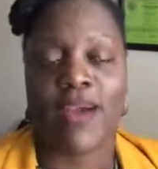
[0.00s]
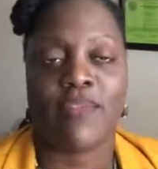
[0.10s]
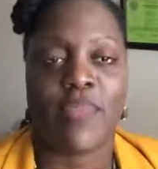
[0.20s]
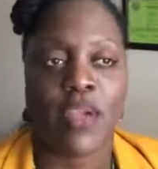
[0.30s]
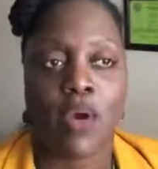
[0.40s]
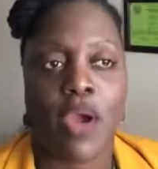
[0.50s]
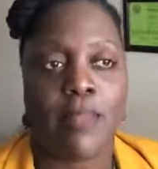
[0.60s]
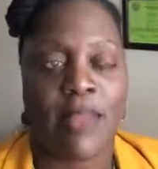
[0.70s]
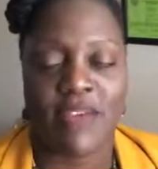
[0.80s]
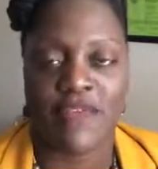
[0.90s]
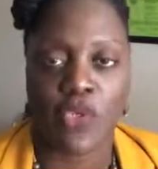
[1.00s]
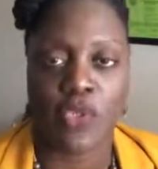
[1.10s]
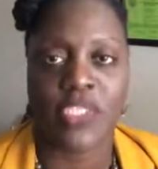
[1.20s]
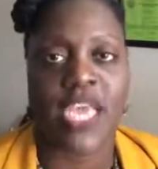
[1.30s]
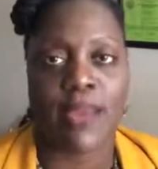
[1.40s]
I've been on my
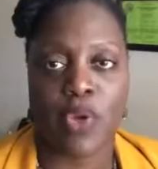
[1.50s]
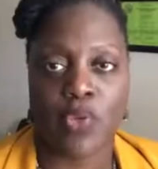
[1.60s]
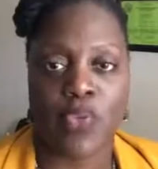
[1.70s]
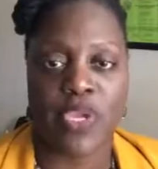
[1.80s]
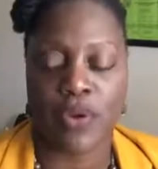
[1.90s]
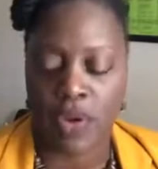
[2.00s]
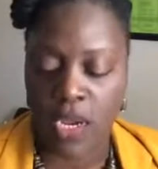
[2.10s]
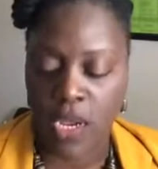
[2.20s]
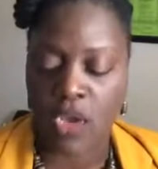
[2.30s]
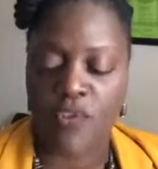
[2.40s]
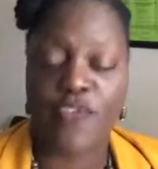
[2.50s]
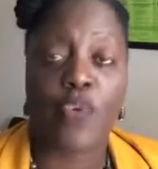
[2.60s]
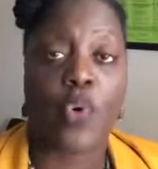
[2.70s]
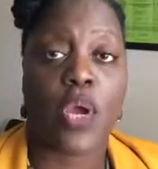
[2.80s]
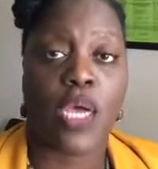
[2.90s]
full-time career
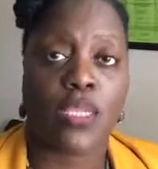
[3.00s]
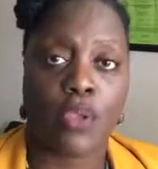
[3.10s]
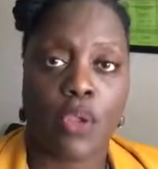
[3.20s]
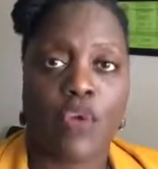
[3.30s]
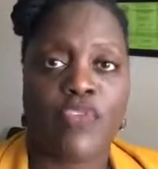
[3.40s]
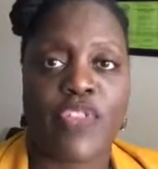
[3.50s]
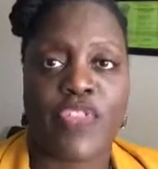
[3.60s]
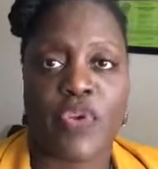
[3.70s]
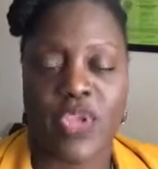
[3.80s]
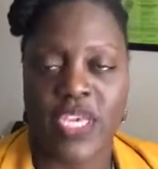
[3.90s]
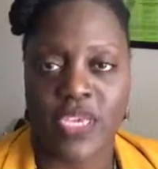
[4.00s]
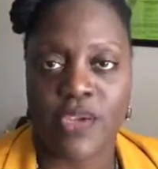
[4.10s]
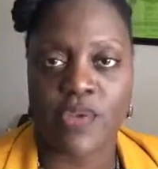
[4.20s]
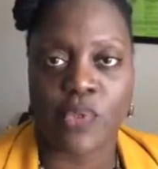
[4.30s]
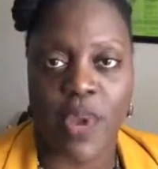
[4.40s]
for a little over 30
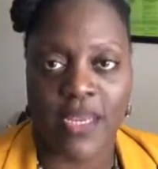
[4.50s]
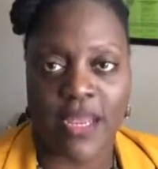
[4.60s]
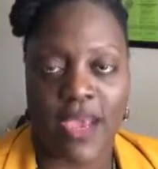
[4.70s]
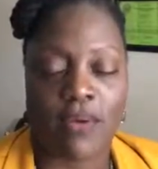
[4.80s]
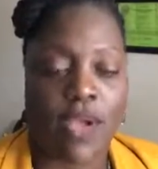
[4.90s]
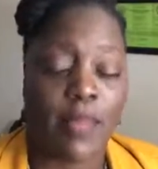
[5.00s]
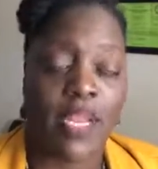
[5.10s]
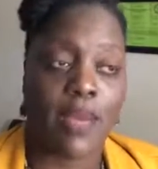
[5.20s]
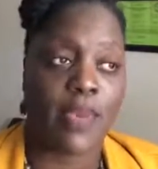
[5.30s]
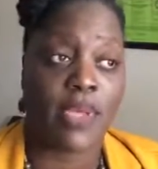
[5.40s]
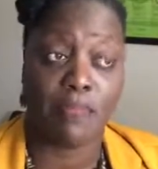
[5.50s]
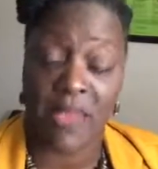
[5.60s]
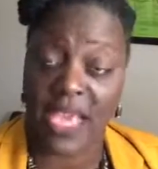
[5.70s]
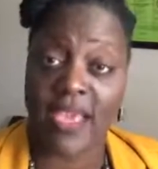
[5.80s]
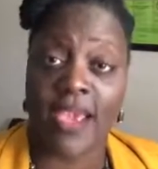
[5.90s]
years right now. Coming up in
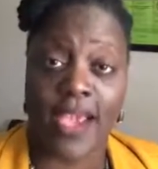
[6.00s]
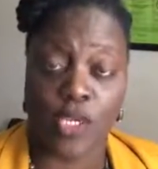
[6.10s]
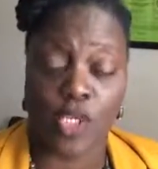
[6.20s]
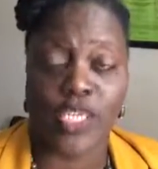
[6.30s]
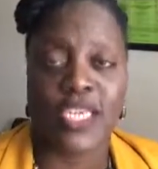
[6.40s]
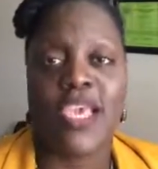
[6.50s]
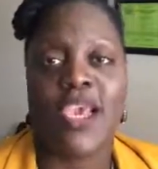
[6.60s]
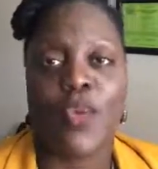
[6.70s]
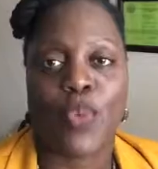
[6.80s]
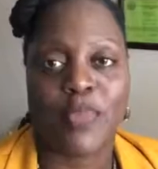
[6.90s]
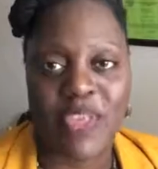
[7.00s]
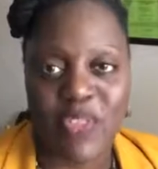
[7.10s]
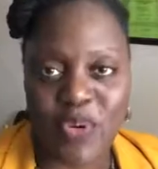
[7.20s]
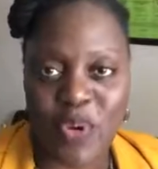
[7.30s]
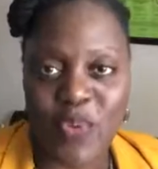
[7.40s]
May, actually, will be
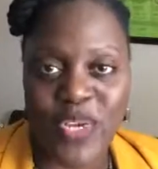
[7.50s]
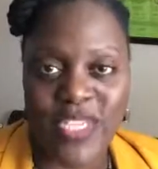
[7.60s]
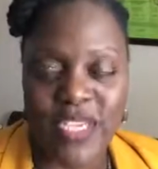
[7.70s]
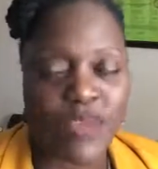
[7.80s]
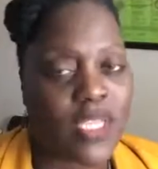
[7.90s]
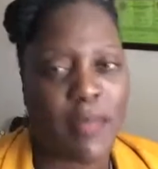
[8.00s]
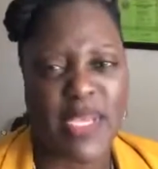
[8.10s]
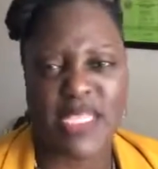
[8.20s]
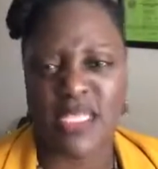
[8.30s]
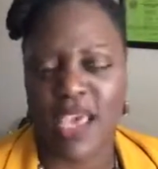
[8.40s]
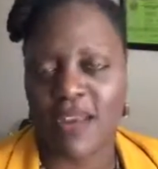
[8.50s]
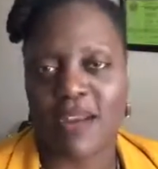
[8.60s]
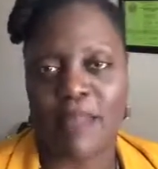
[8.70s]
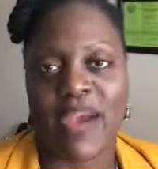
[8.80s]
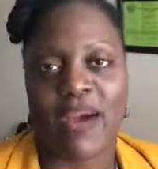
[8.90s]
31 years. I'm excited
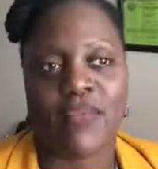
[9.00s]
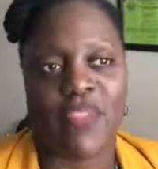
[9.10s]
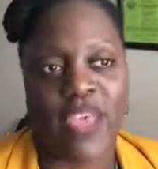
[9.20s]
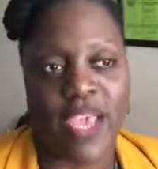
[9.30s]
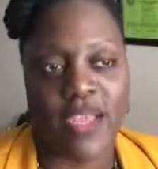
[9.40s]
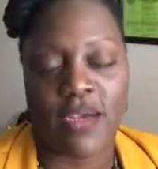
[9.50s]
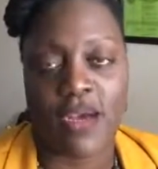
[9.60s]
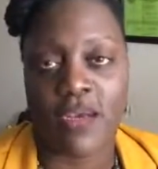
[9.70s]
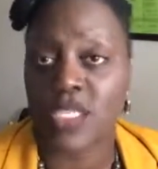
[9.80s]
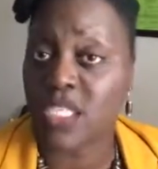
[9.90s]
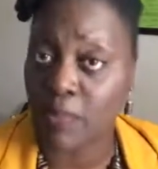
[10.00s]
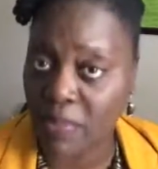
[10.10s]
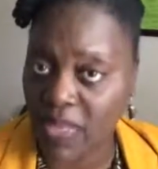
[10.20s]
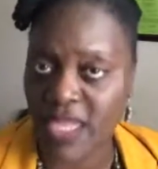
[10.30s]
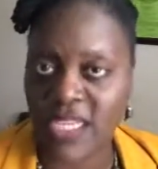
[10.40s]
about that
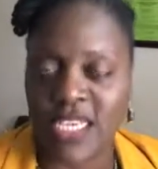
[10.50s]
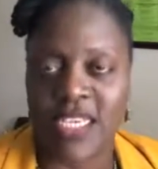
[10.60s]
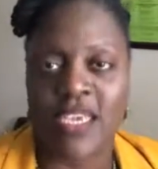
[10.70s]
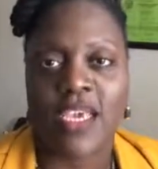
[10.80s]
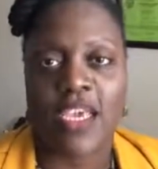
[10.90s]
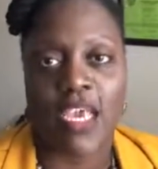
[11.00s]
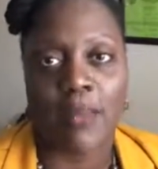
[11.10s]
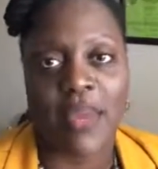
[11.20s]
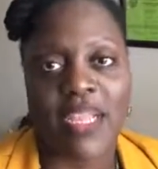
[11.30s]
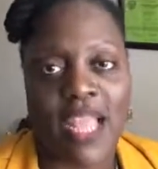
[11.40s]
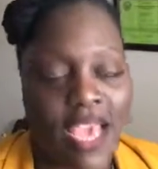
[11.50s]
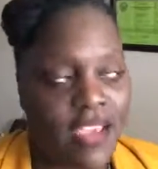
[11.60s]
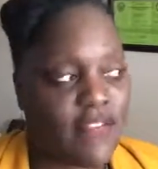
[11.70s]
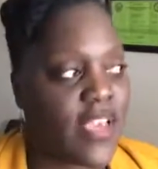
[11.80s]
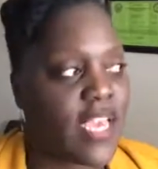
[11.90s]
stability in my
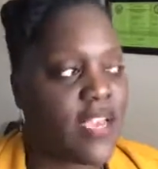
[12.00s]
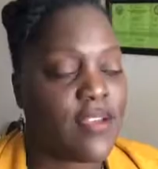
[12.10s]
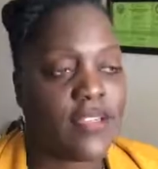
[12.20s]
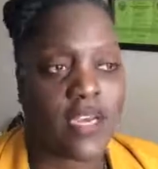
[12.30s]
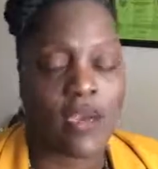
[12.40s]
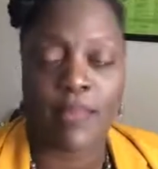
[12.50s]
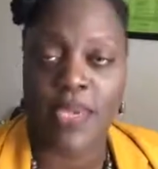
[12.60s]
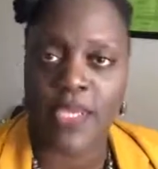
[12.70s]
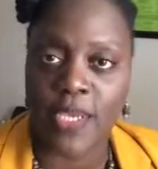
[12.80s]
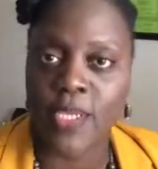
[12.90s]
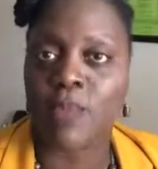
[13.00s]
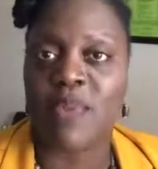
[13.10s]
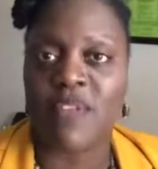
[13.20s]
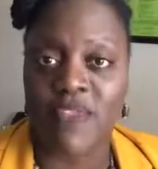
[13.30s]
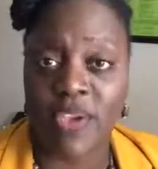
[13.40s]
life, and it's
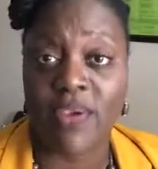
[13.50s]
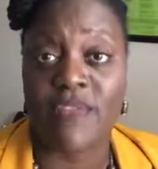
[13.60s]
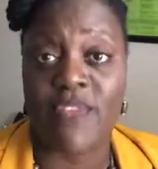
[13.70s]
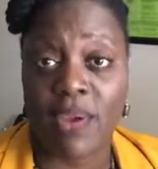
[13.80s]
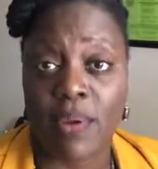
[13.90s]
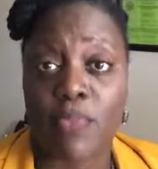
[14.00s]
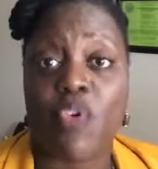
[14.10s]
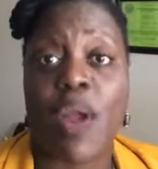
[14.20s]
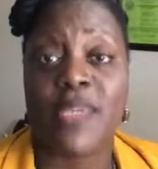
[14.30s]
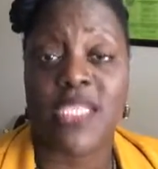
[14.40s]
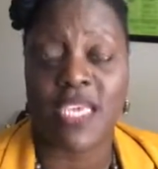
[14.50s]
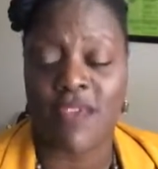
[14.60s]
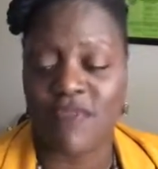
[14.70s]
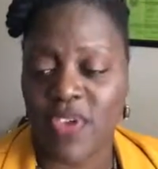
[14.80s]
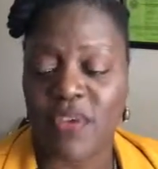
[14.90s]
been very, very promising and
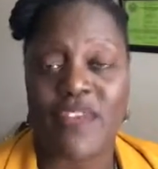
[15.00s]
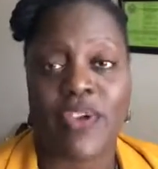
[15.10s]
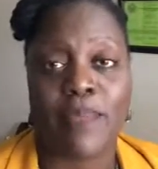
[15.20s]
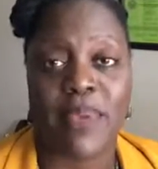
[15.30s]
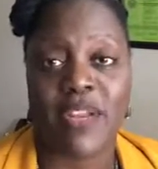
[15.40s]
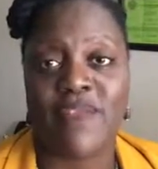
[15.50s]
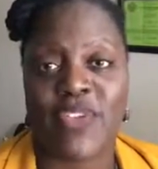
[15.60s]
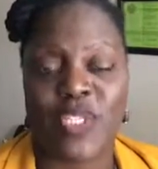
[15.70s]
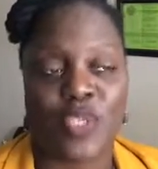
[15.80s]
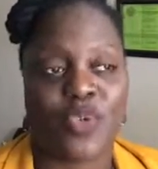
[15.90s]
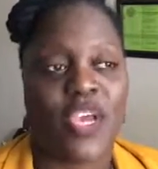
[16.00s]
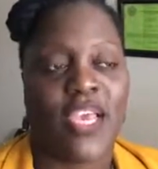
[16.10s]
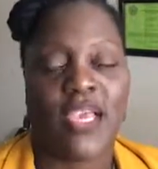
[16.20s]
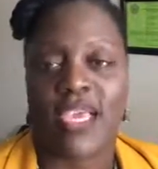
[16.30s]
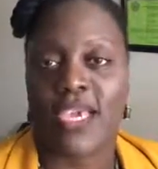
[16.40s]
very, very beneficial,
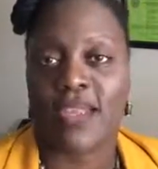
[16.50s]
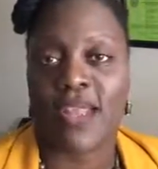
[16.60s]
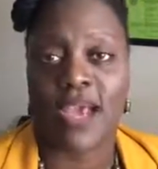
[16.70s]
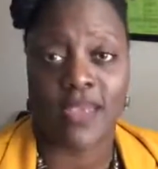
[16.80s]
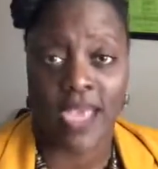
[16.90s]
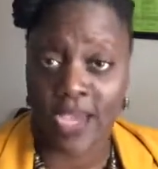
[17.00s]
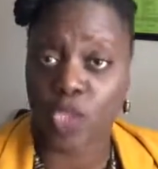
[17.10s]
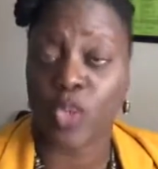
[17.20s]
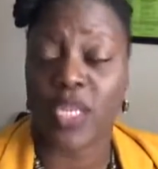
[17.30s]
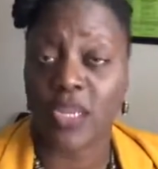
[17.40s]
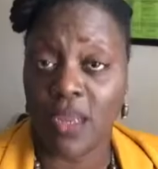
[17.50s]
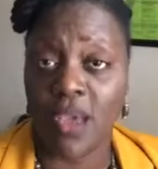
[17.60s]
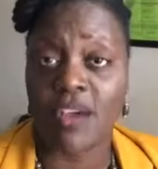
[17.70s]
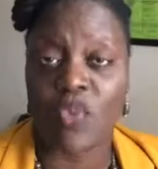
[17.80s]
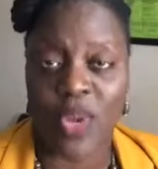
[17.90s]
and I actually
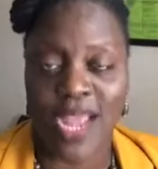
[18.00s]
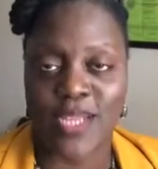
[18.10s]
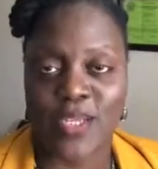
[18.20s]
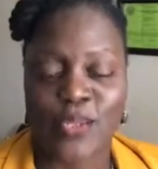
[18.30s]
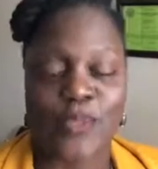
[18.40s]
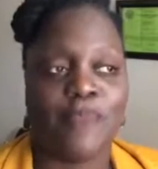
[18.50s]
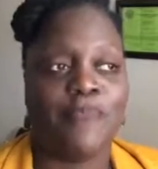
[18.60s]
love what I do.